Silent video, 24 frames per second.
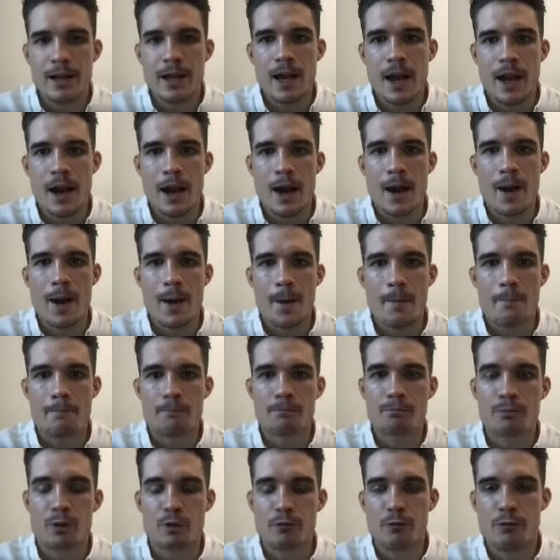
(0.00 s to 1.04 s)

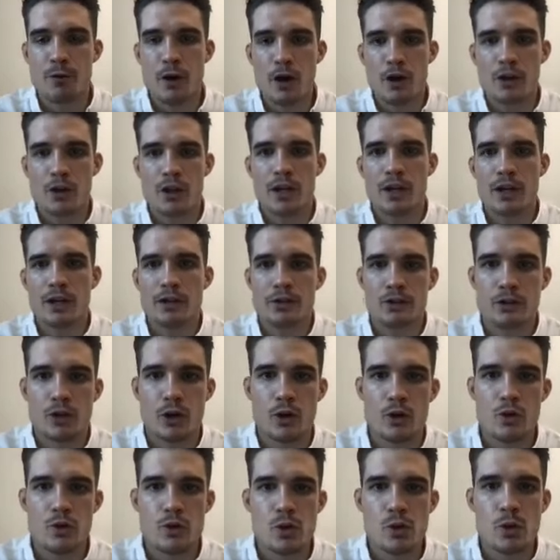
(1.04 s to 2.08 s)
further,
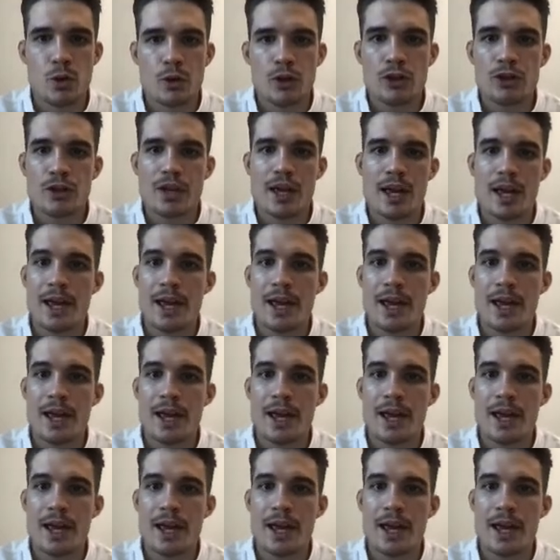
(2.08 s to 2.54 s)
north,